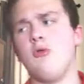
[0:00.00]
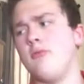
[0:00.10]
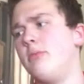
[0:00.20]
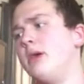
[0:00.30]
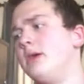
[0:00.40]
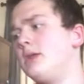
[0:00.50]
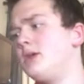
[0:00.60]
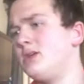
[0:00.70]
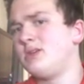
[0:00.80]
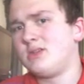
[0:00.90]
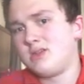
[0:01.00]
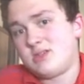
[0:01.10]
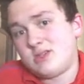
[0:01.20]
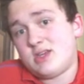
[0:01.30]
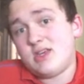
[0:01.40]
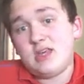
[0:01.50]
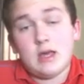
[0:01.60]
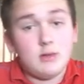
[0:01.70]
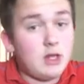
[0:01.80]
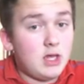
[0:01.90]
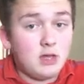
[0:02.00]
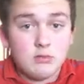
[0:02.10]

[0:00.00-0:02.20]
but, I mean, hey,